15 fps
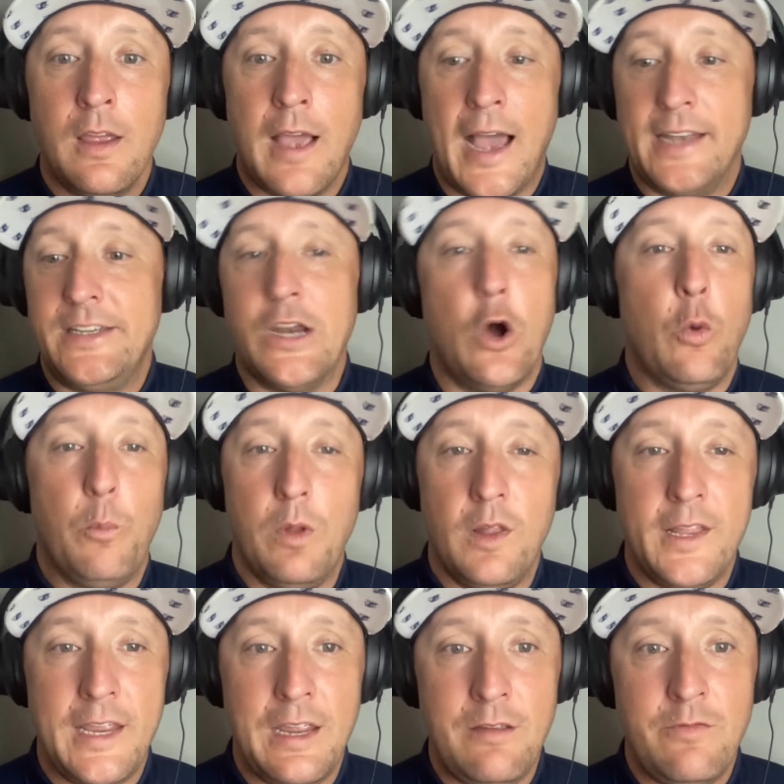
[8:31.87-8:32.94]
I don't
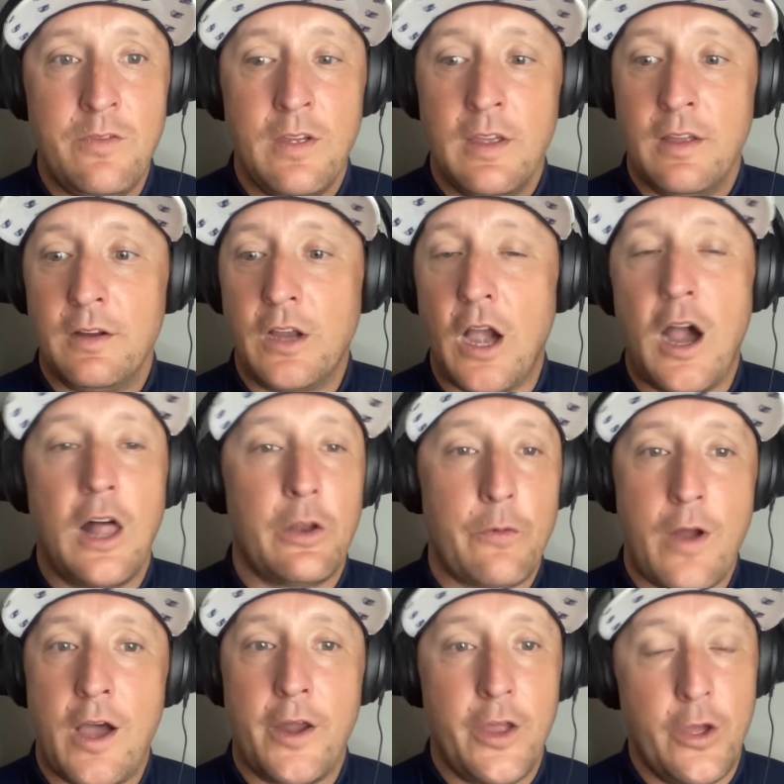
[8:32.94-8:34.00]
believe
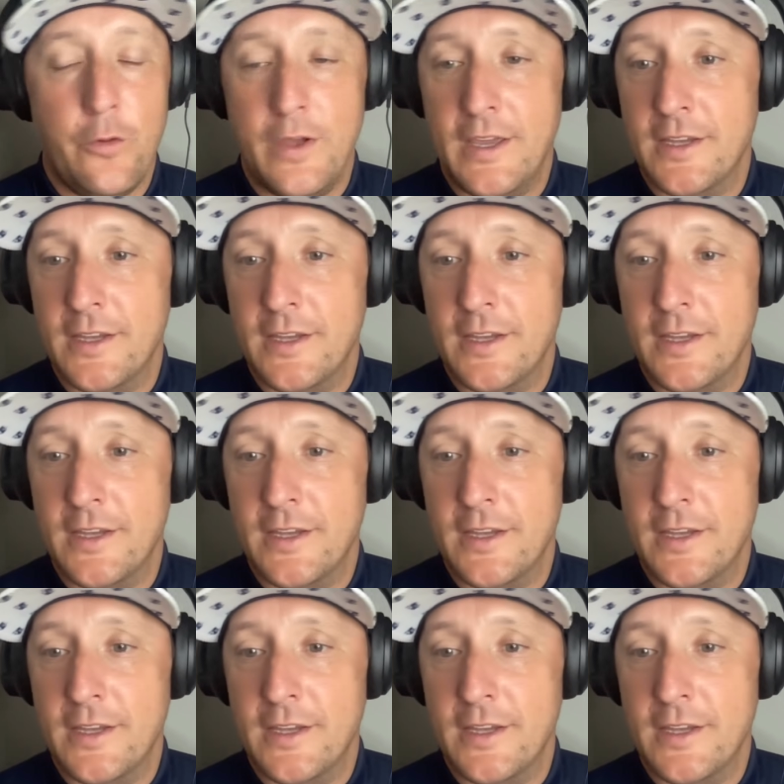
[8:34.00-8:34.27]
Colorado